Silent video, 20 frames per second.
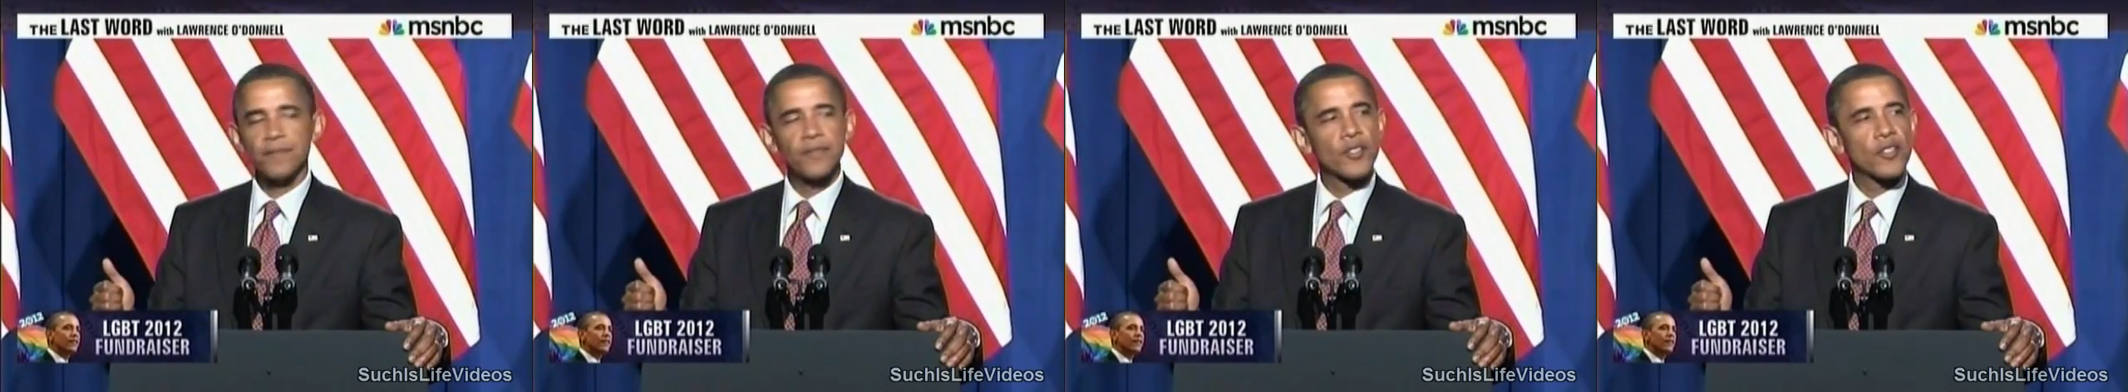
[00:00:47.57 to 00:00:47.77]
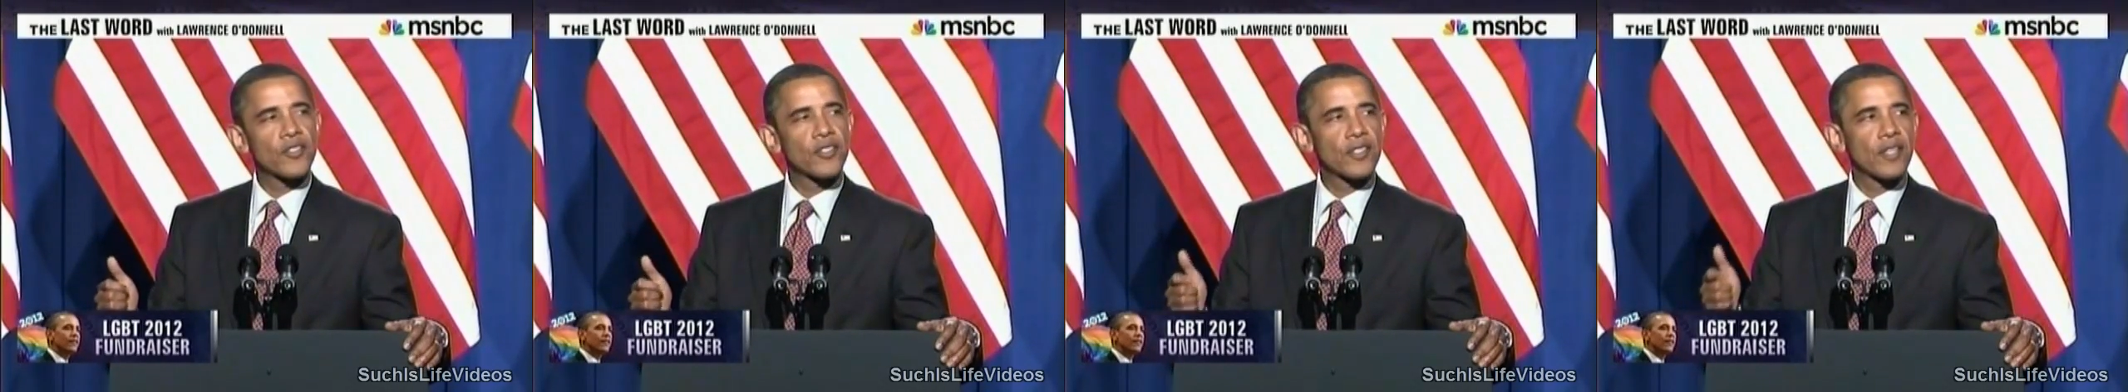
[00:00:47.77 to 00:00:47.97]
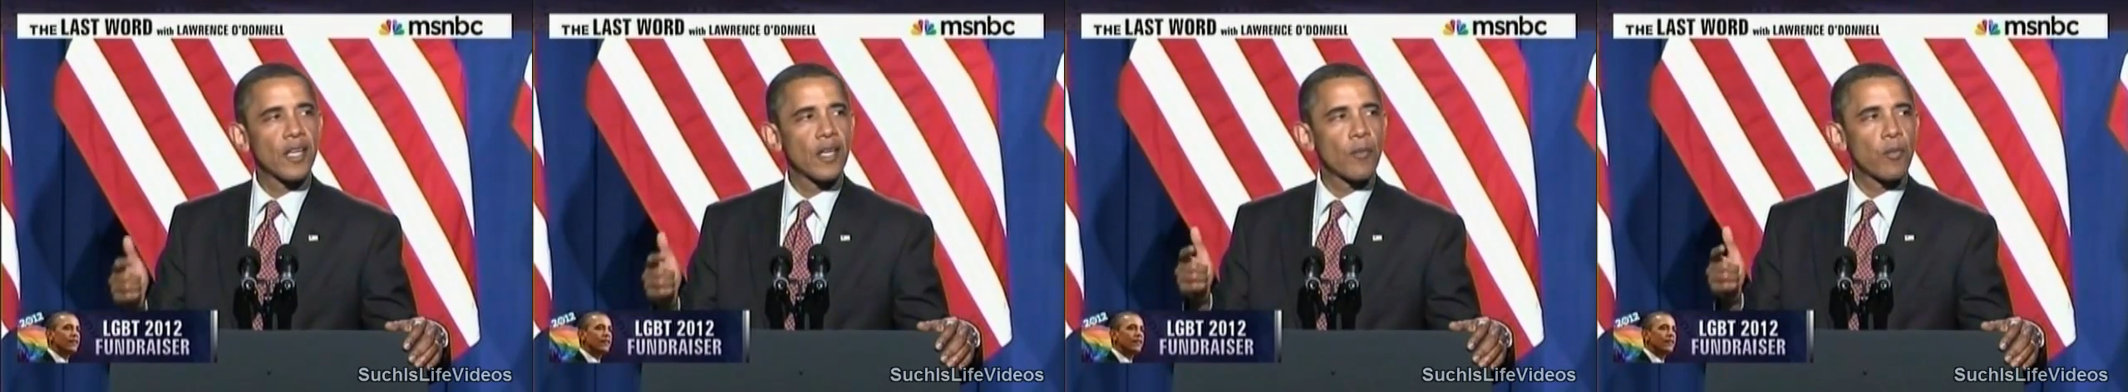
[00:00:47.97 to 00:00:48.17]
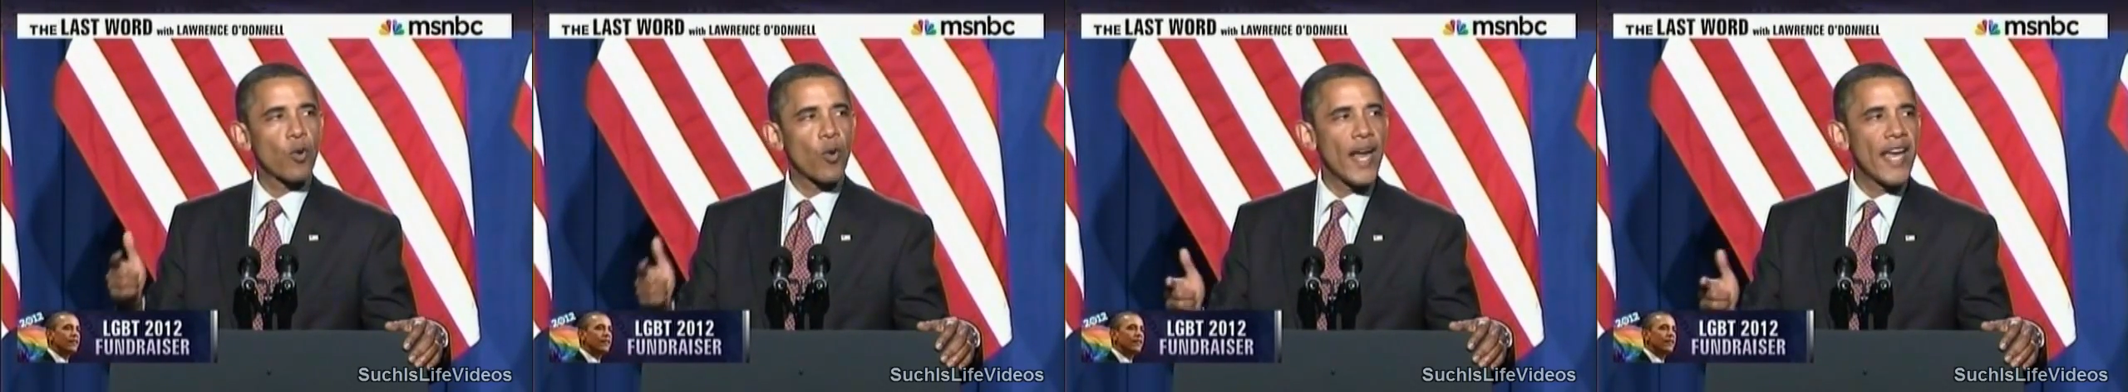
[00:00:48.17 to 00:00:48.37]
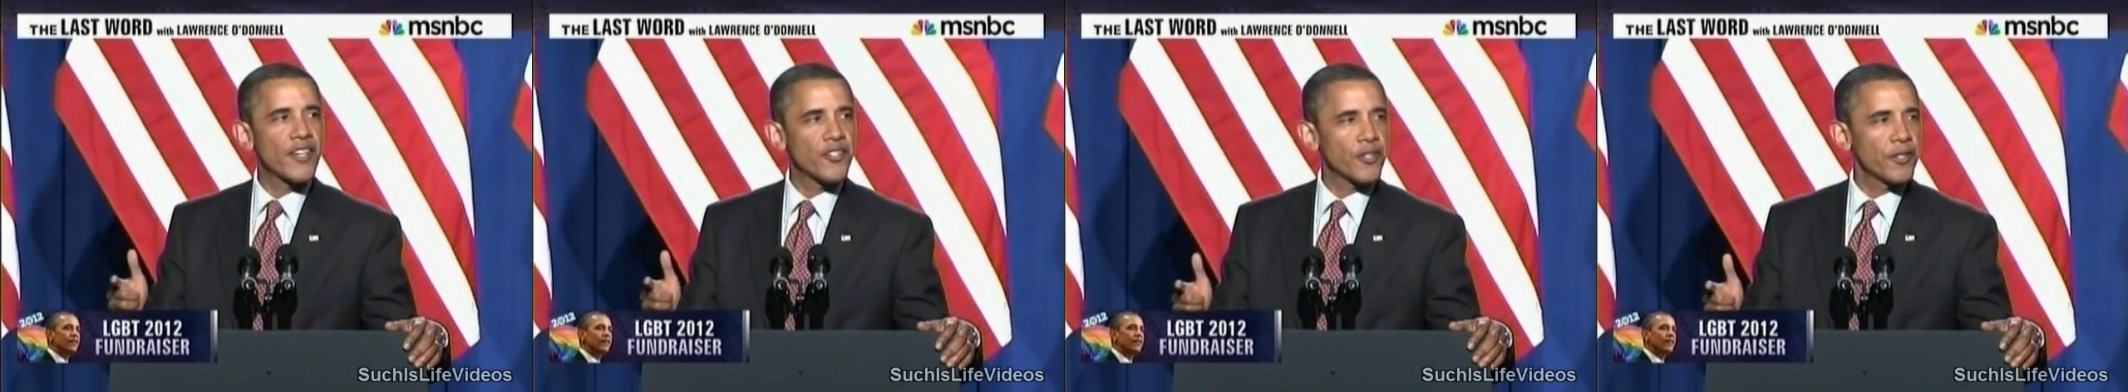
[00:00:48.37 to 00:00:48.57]
there's
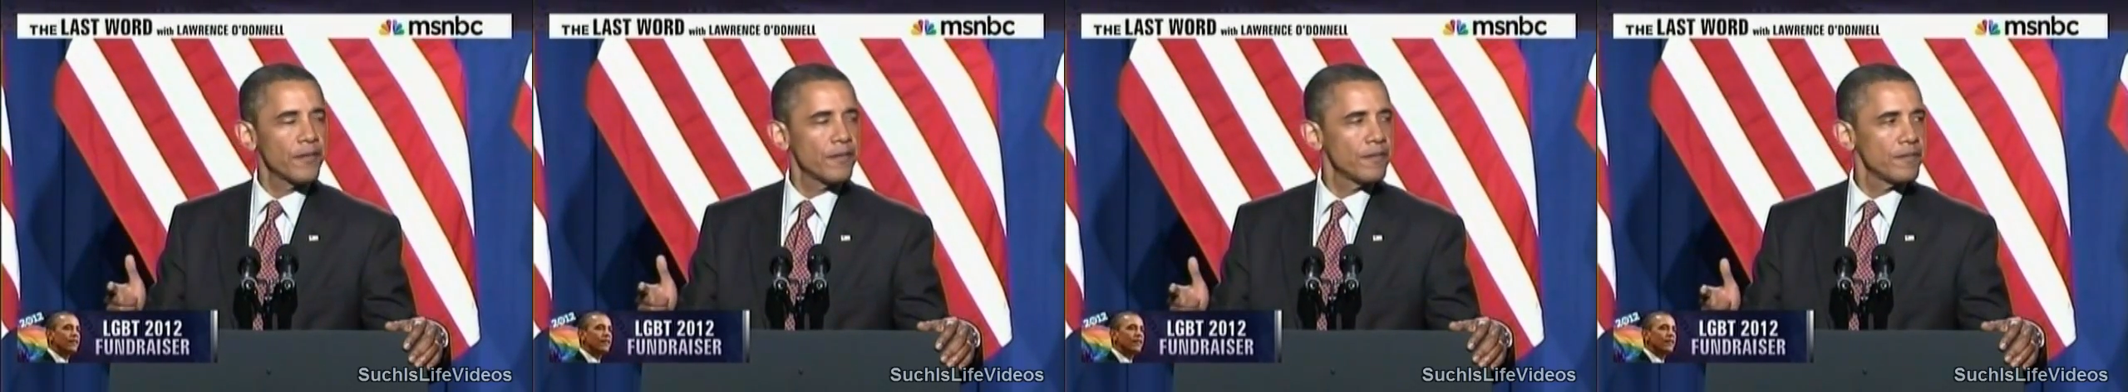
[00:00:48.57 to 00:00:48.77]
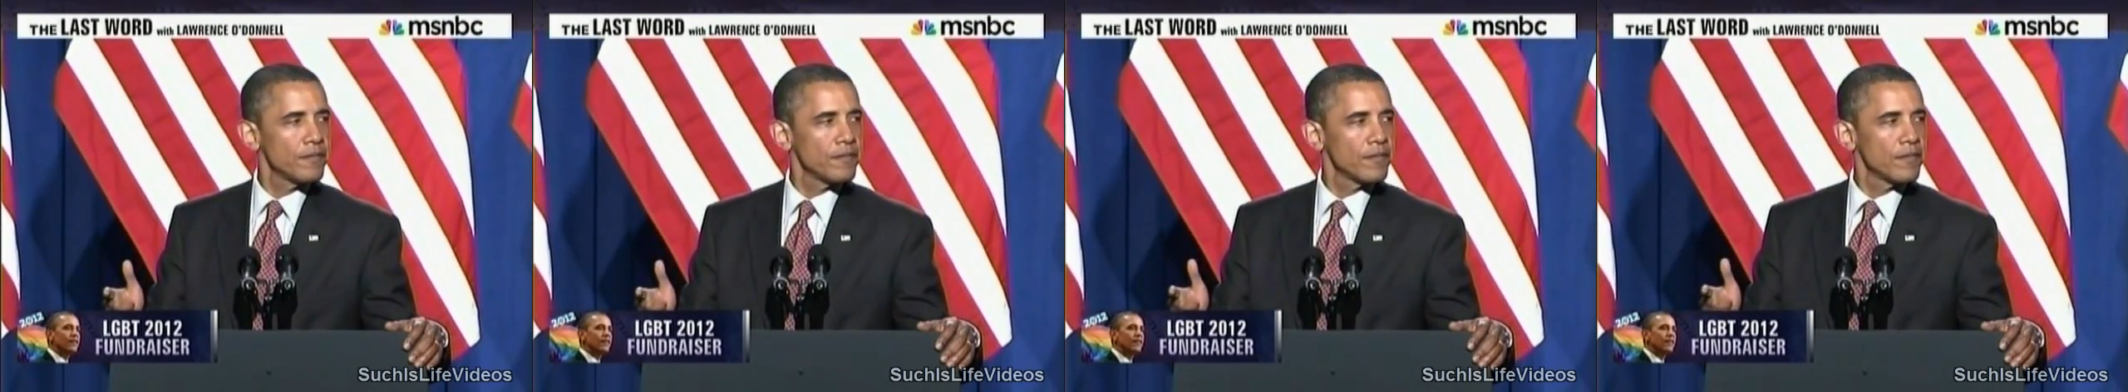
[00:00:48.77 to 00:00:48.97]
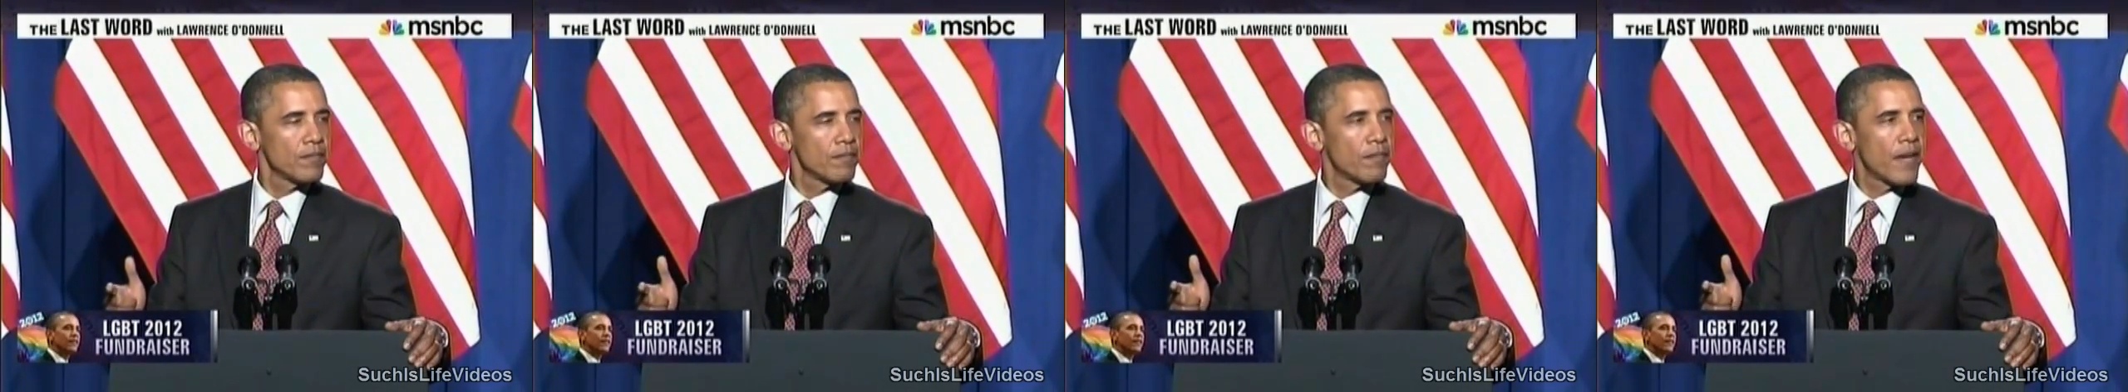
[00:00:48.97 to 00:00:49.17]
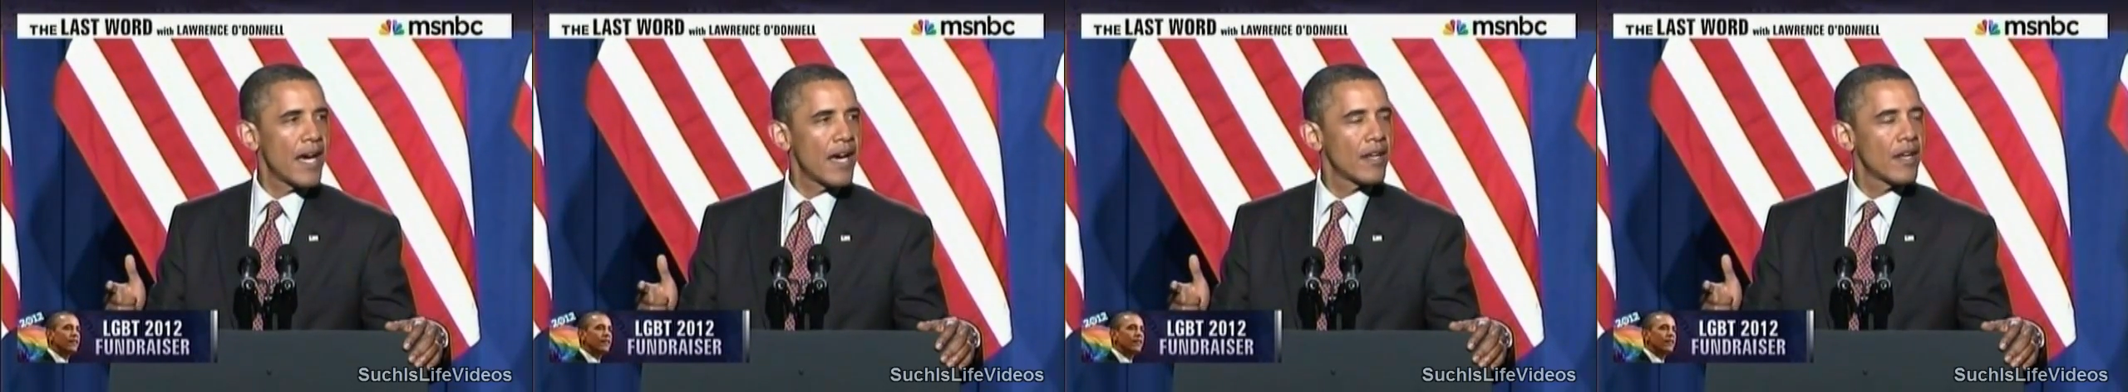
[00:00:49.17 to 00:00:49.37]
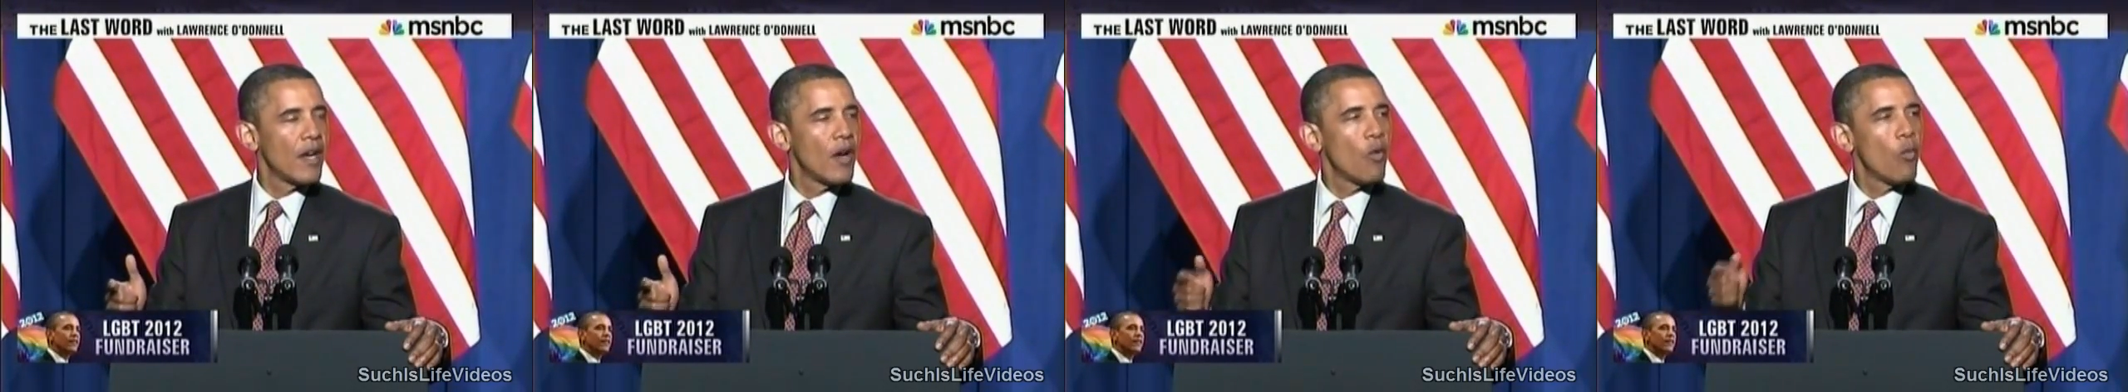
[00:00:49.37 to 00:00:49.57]
deliberation
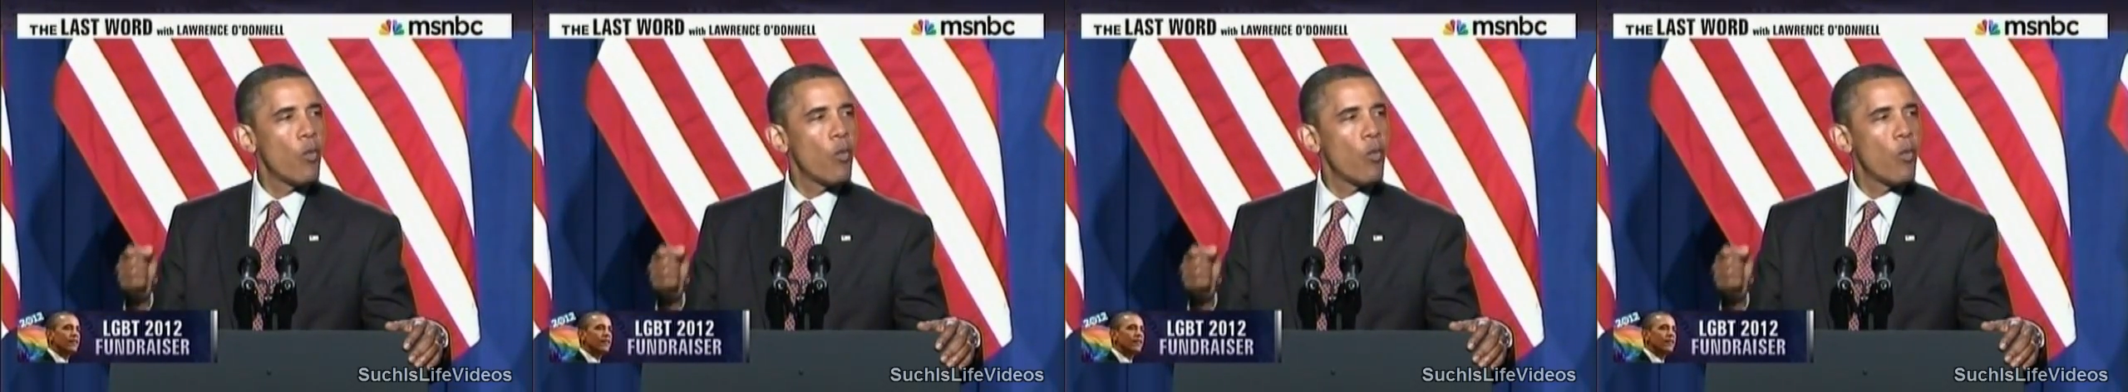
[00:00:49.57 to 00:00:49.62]
about